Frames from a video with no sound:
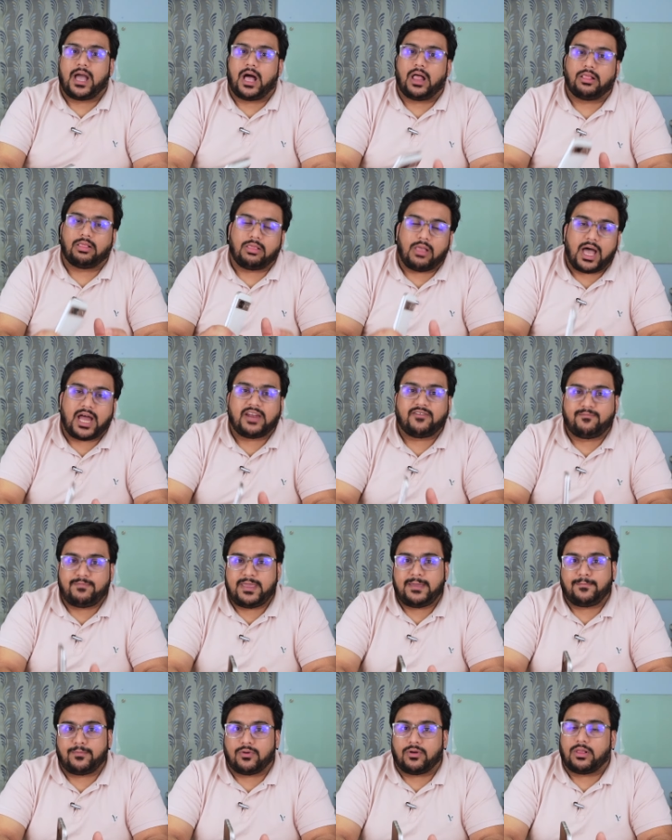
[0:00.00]
A lot of
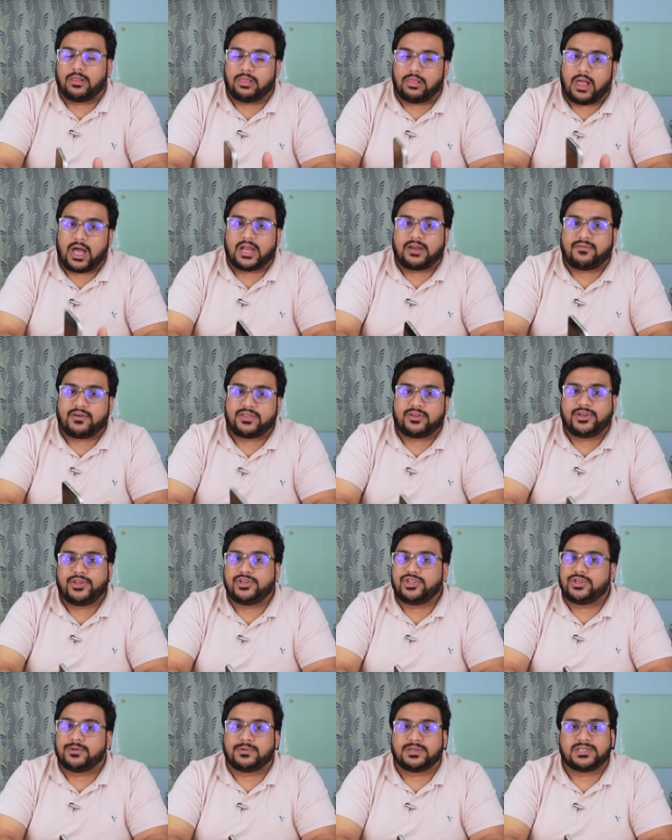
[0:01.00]
people, a lot of other
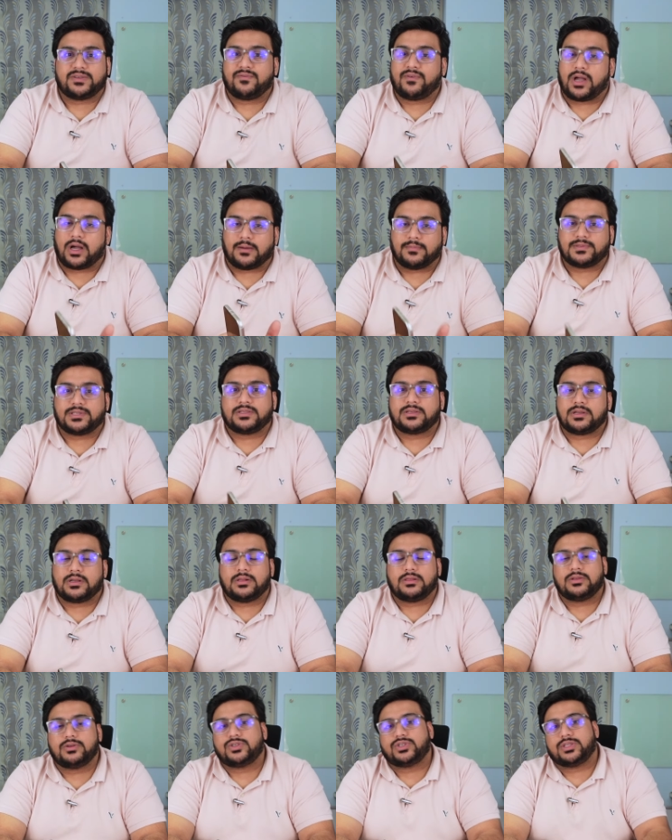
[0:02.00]
YouTubers have come to the
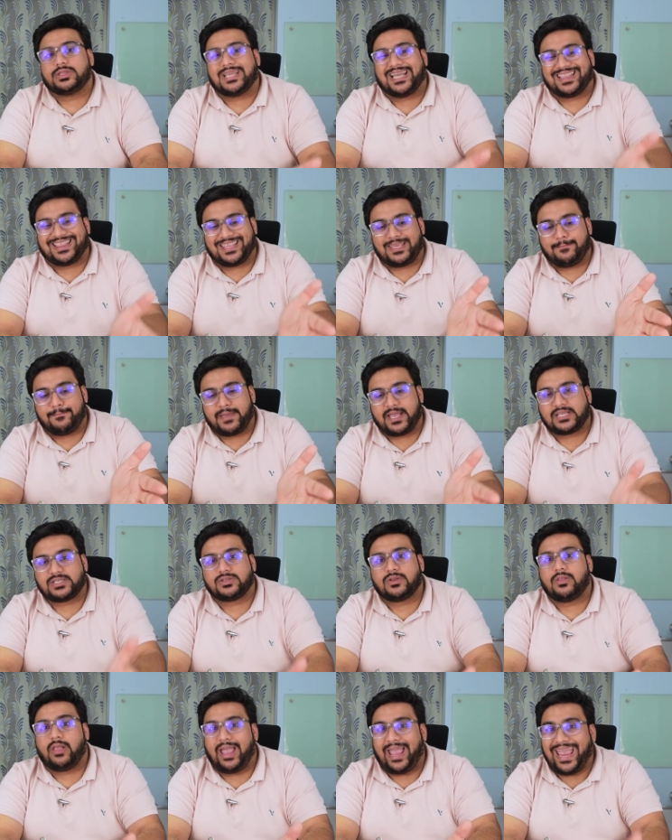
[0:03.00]
conclusion that the
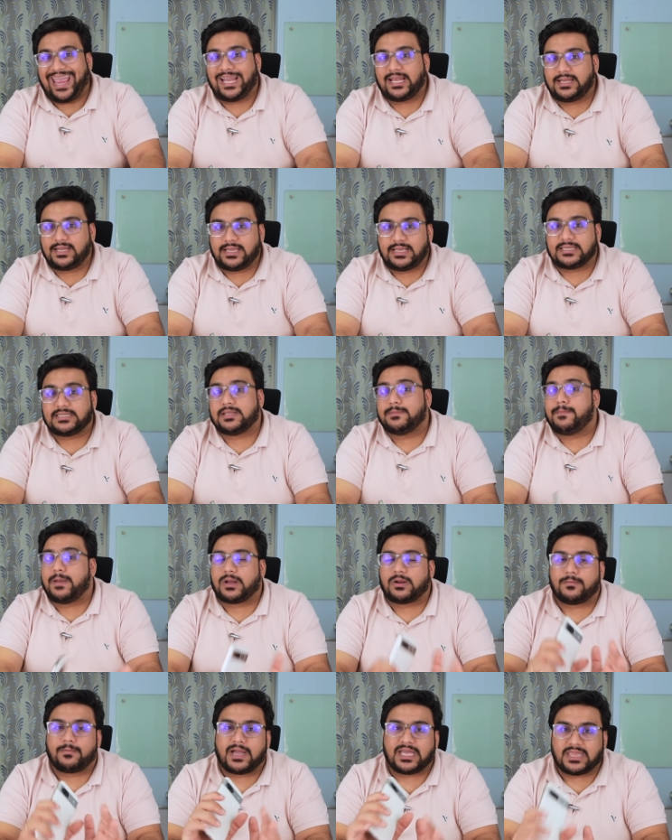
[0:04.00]
Pixel 8 is the
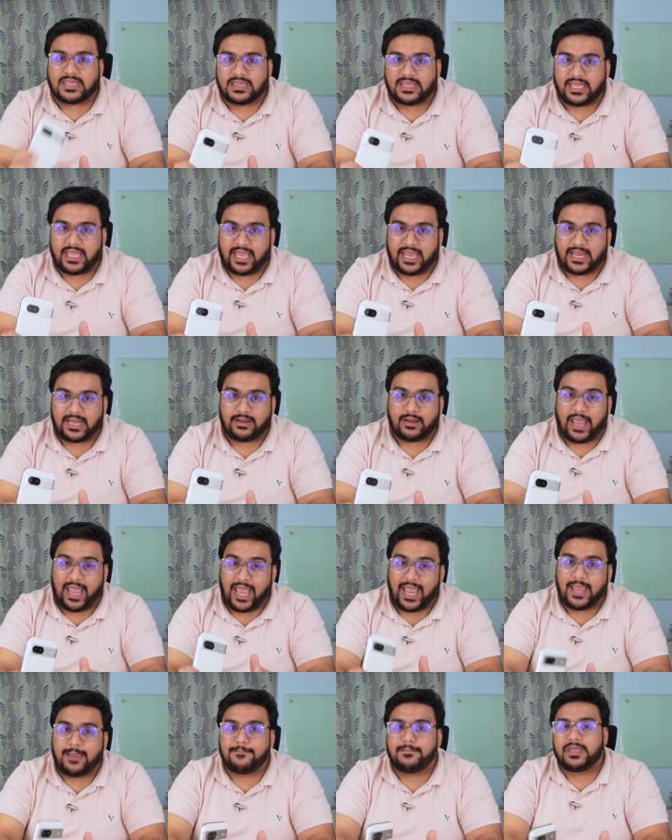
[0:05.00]
better buy than the
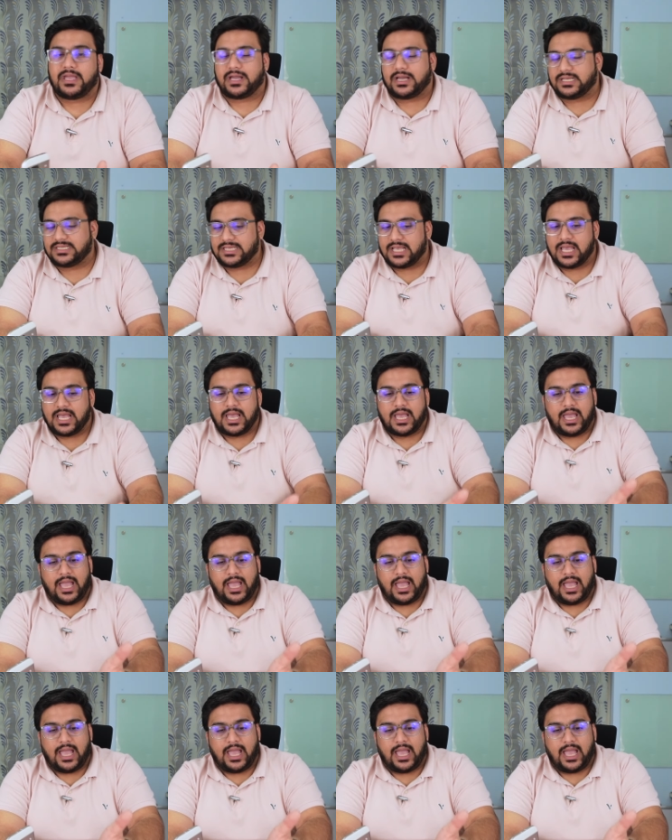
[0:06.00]
8a, because